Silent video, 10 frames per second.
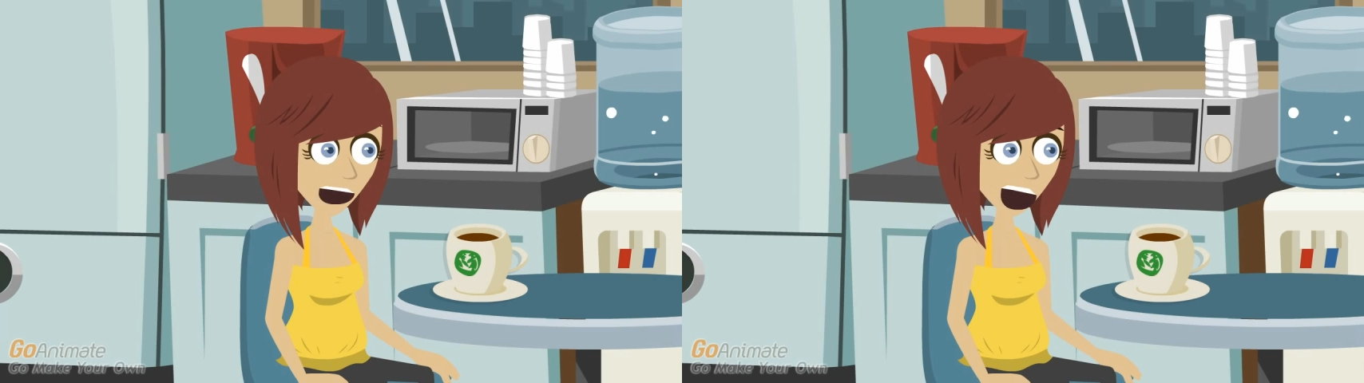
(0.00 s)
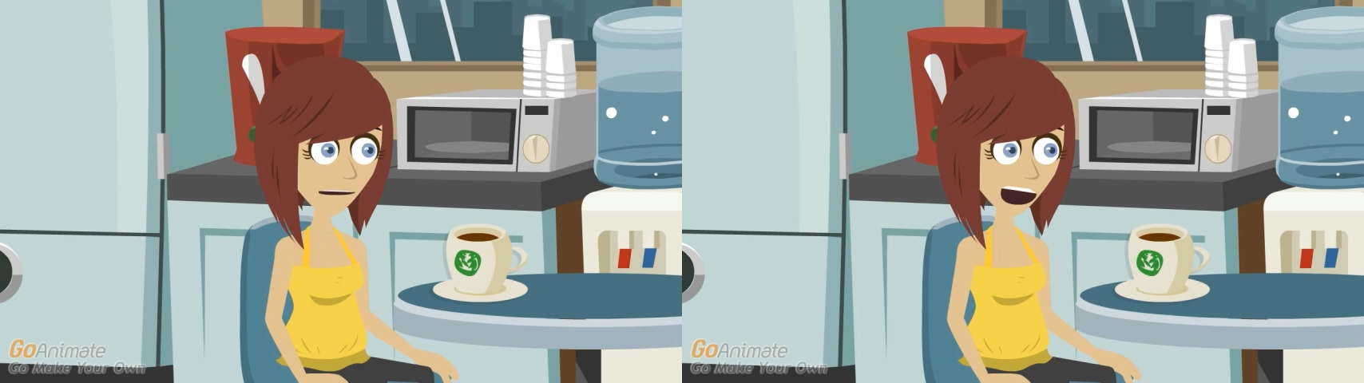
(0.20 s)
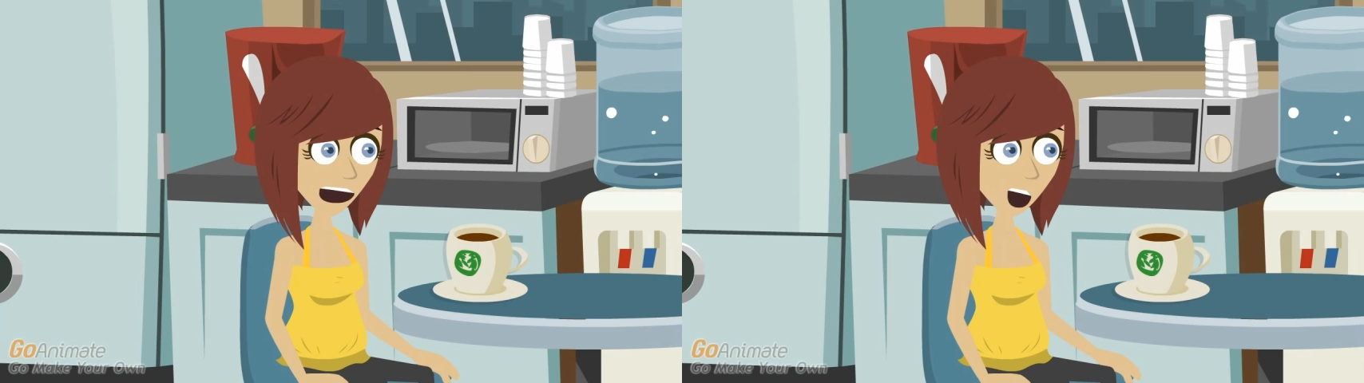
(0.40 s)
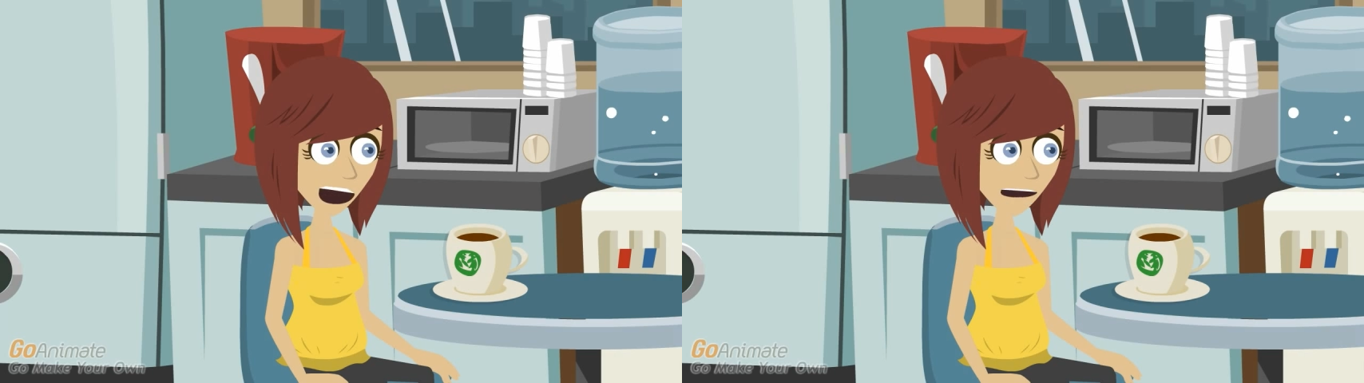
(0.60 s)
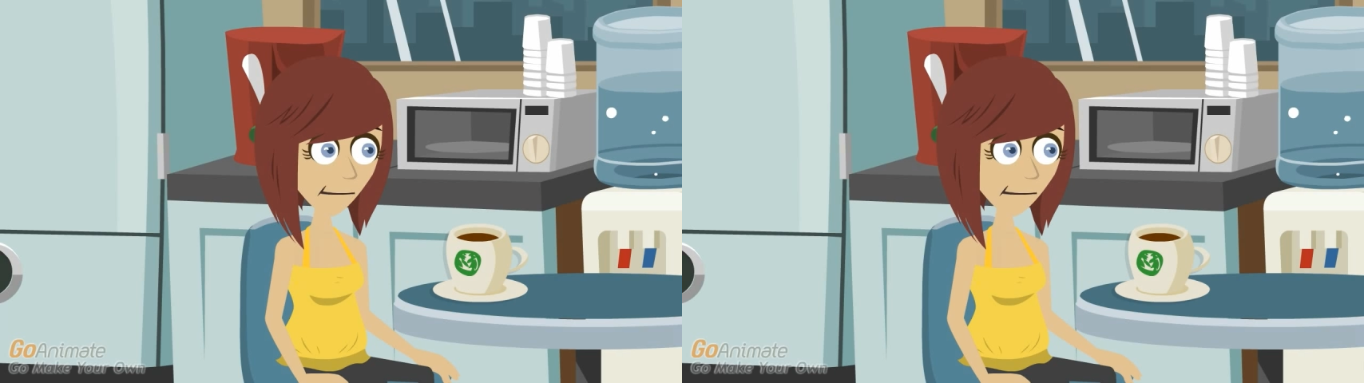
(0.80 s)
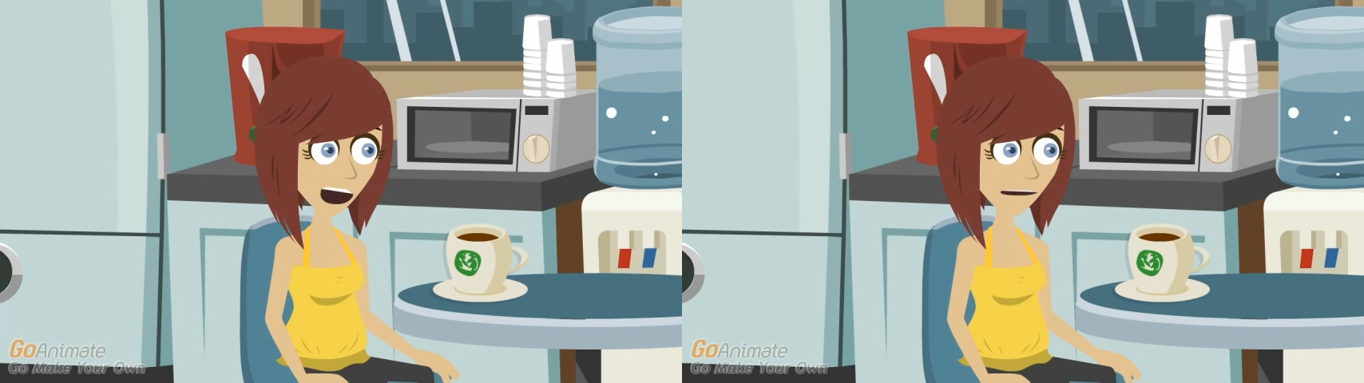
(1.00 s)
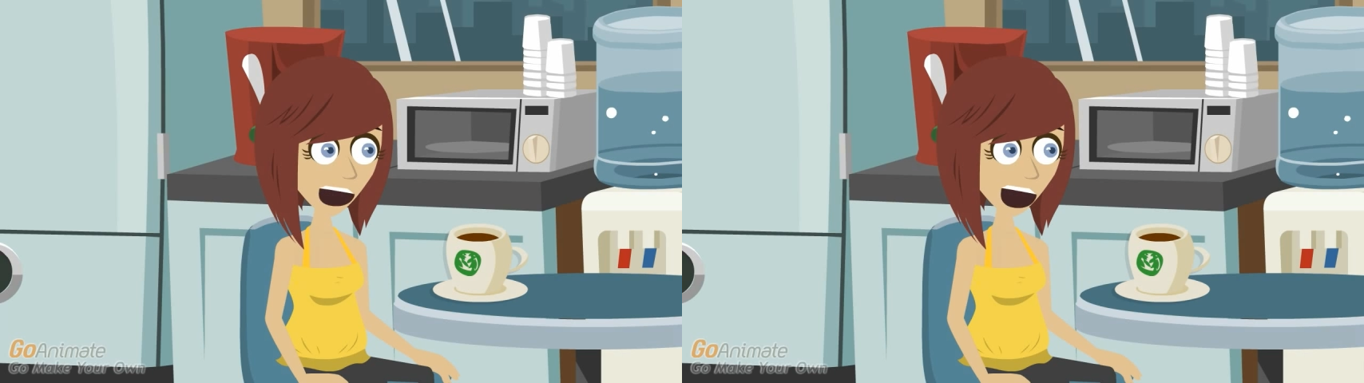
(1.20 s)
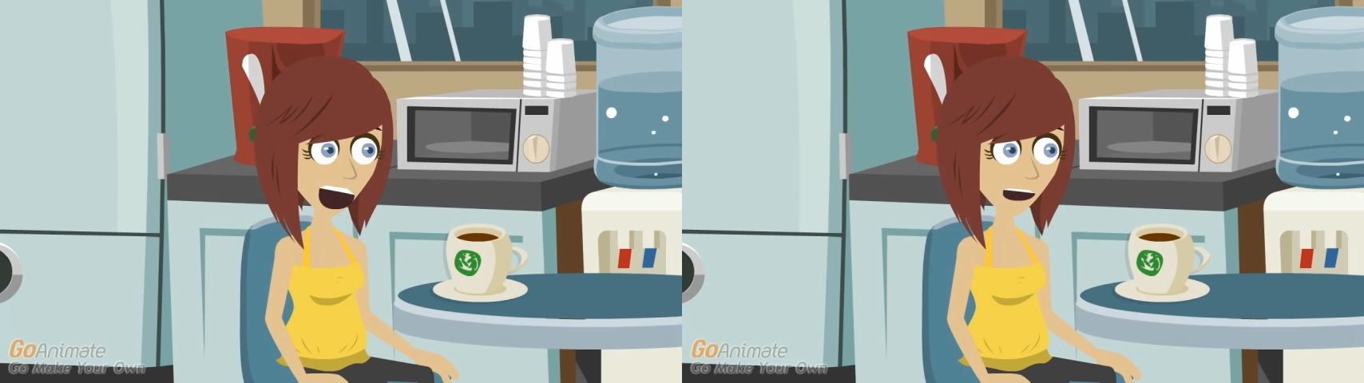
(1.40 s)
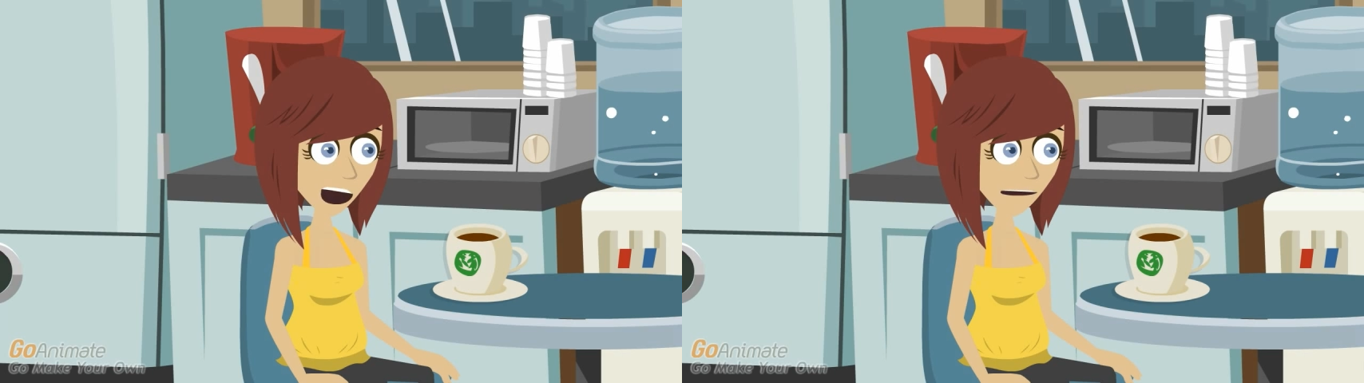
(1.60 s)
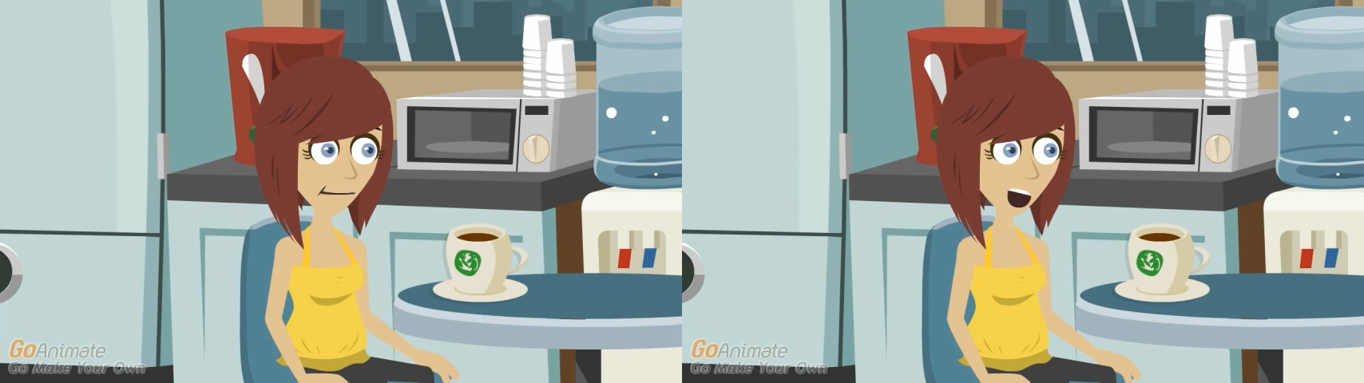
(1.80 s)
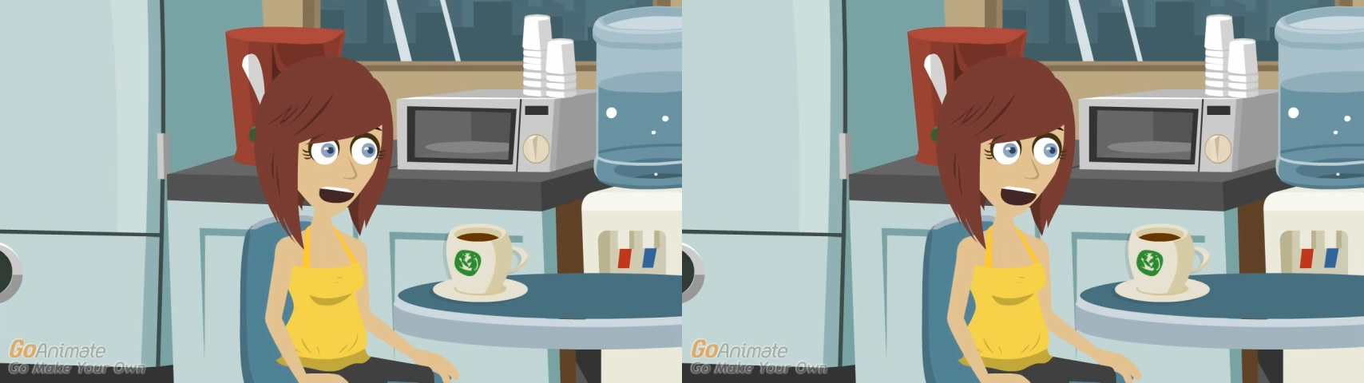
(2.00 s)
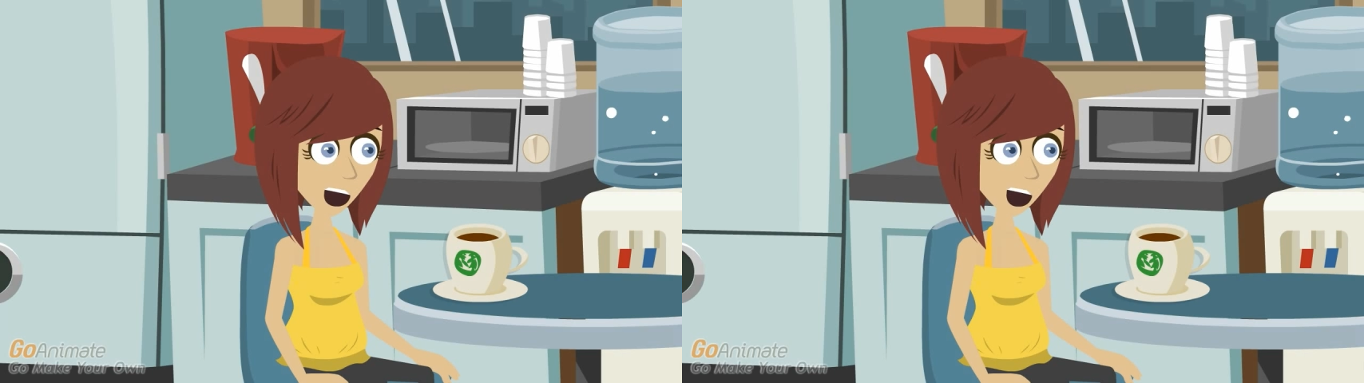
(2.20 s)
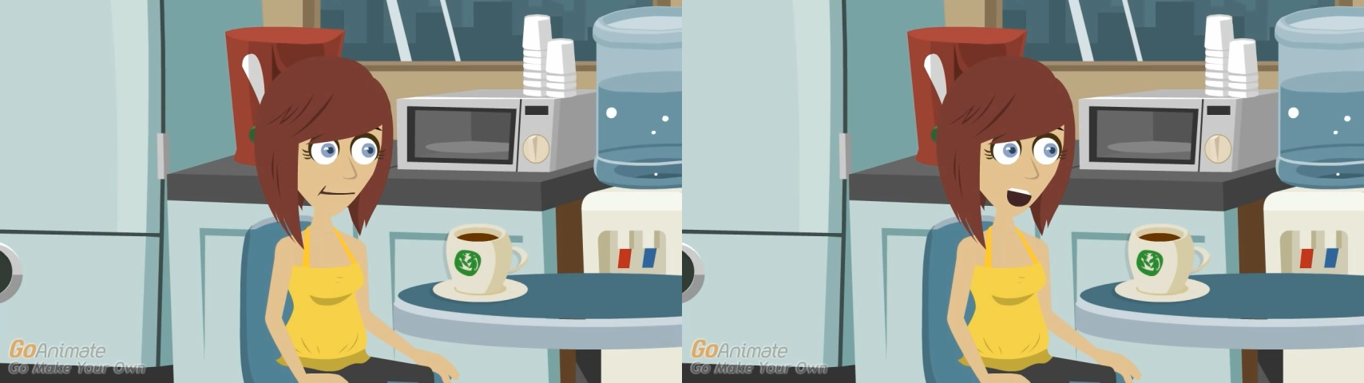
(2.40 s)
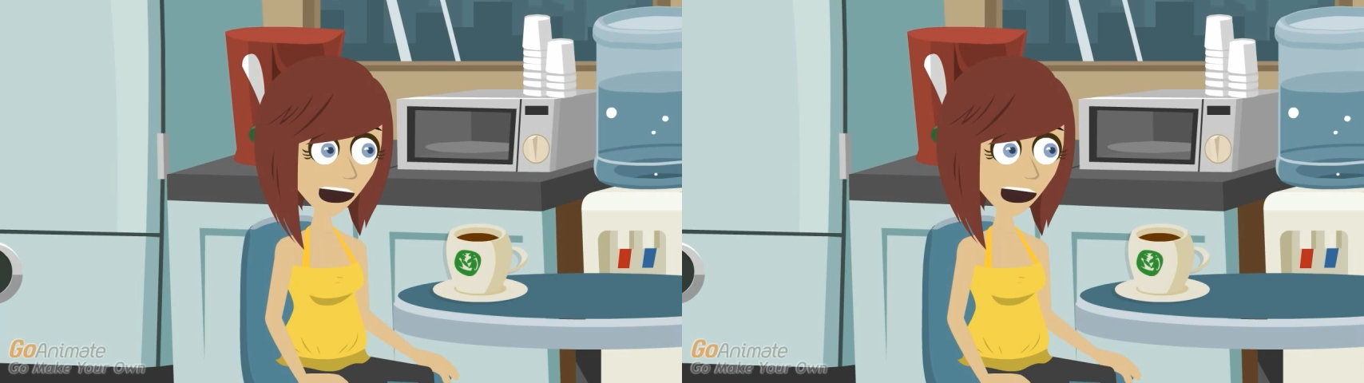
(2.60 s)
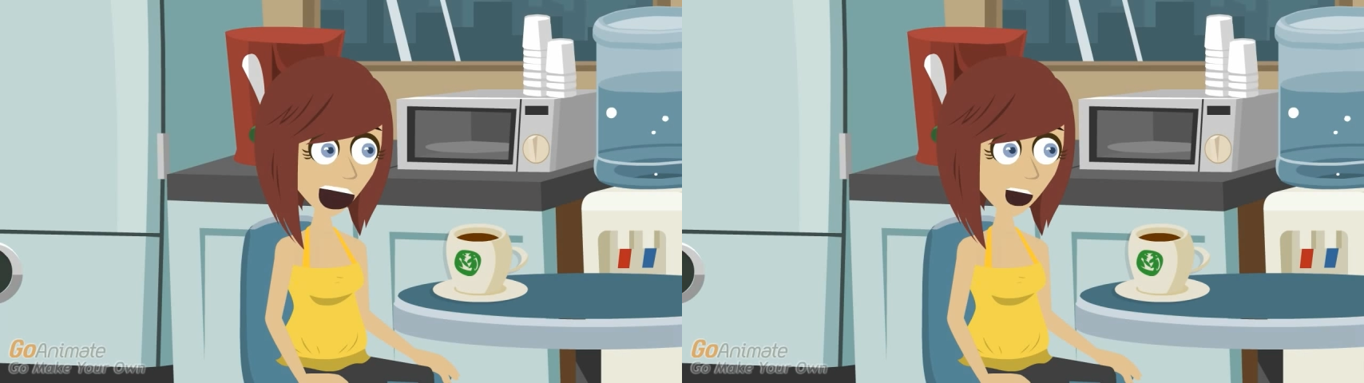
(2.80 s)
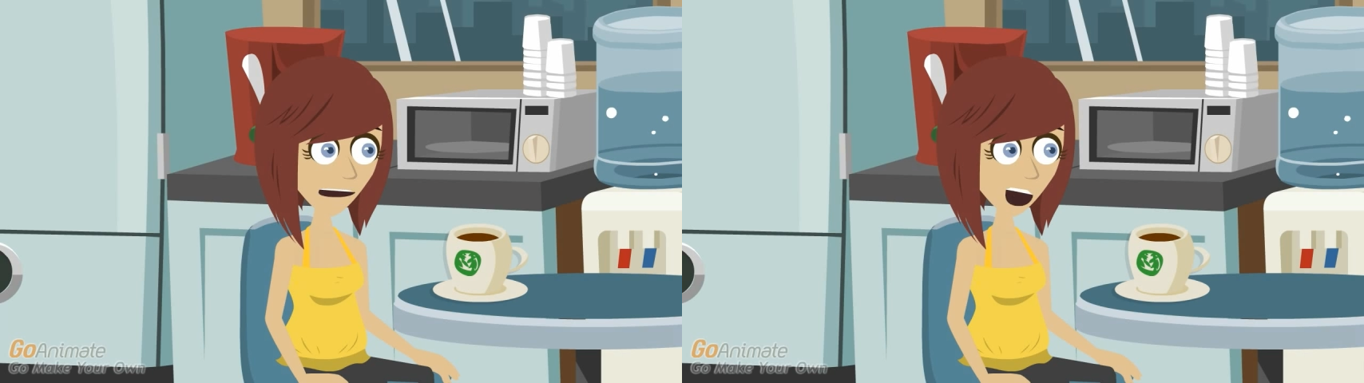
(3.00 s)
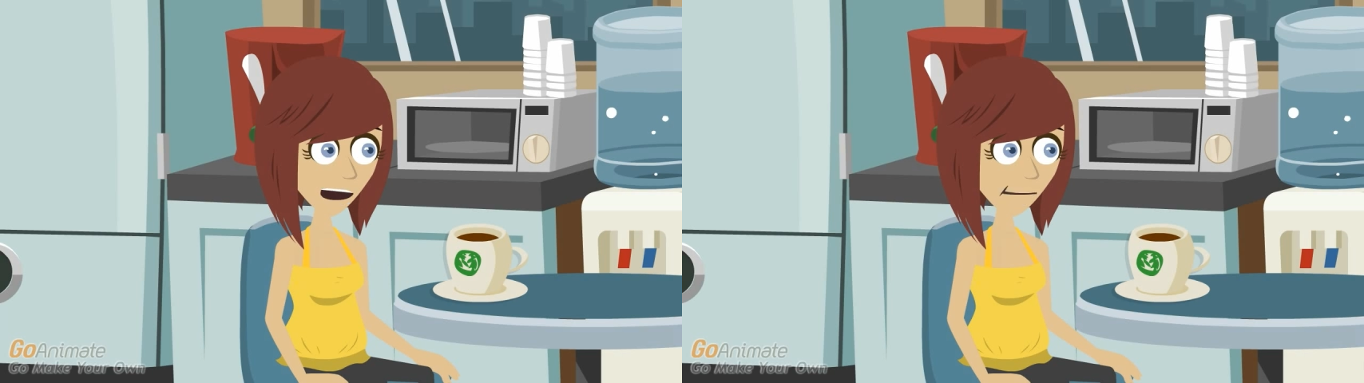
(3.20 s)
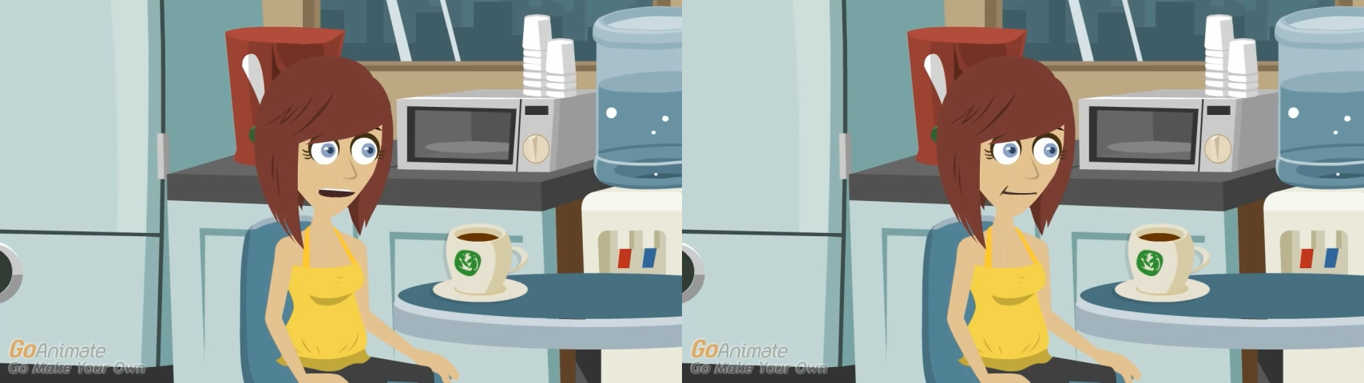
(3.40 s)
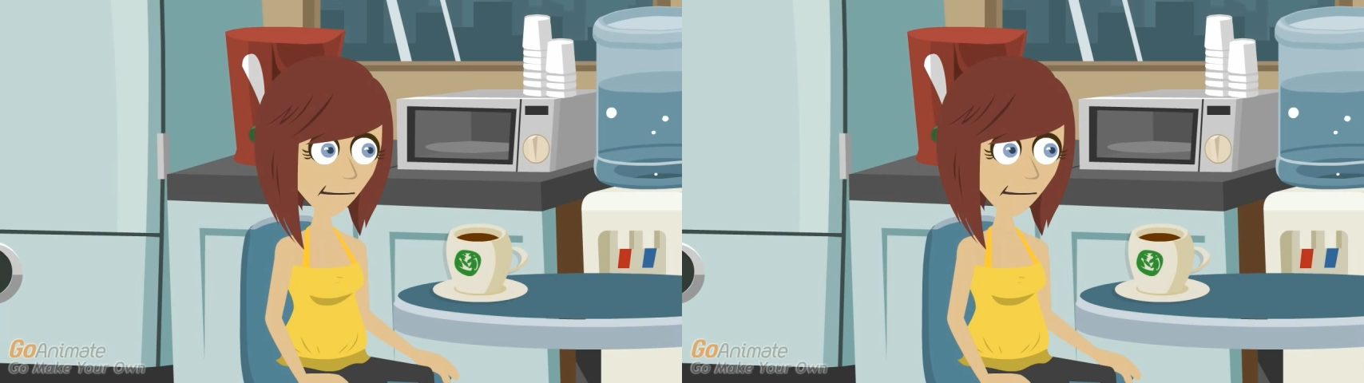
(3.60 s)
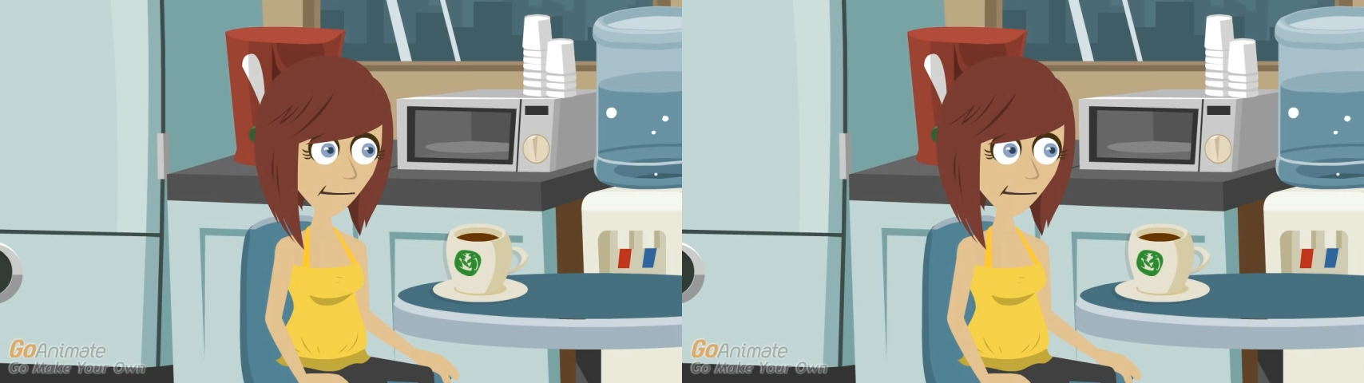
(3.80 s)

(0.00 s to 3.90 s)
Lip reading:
[unreadable: no face in view]